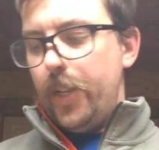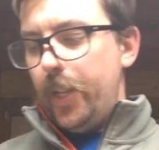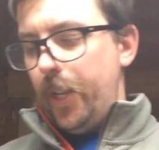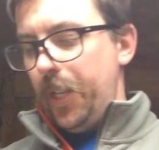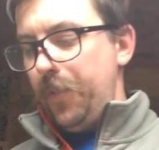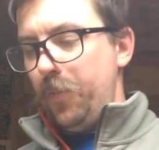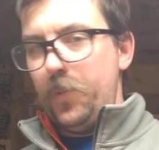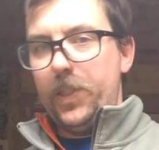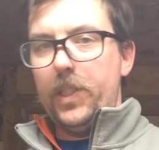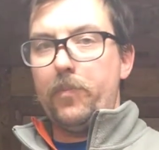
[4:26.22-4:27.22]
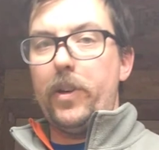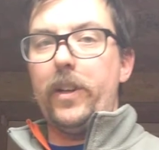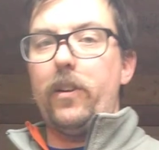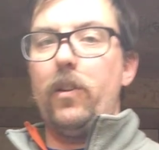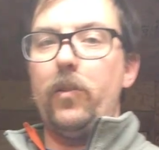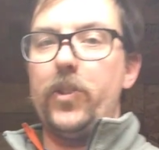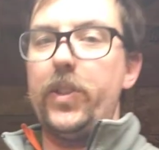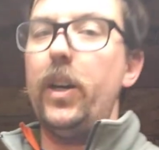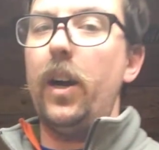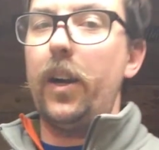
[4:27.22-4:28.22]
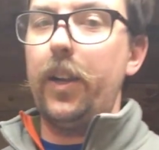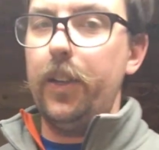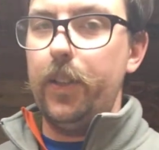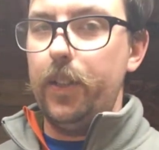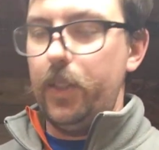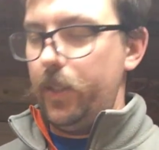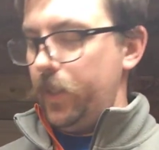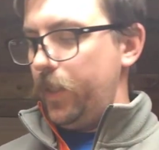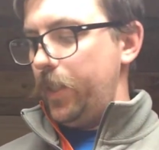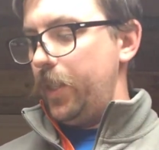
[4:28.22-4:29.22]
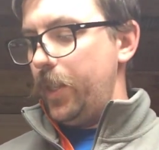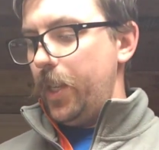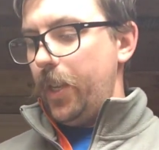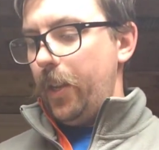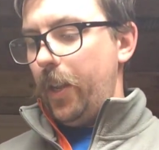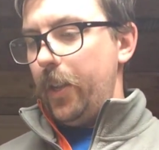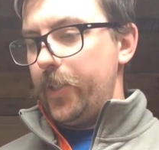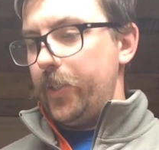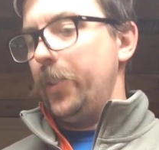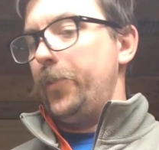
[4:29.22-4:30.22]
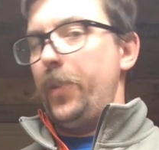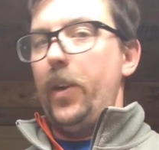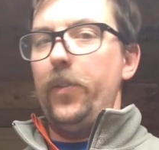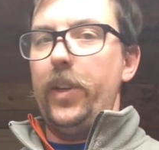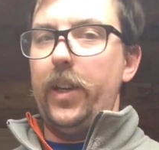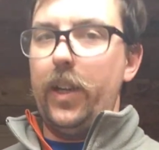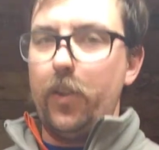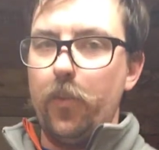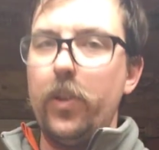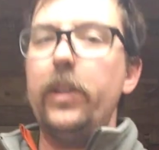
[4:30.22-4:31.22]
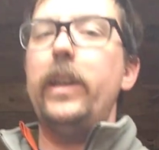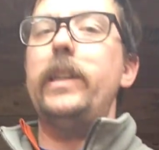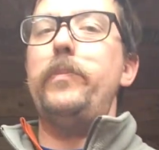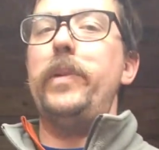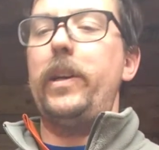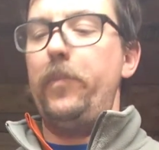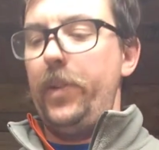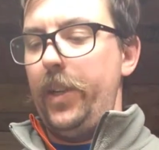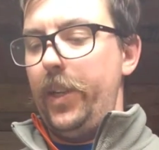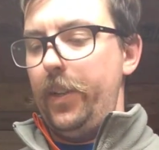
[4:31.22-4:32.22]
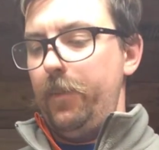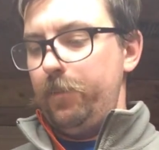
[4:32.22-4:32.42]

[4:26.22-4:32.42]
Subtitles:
And even with this Monte Carlo stock, I still found that I really had to pick up my head.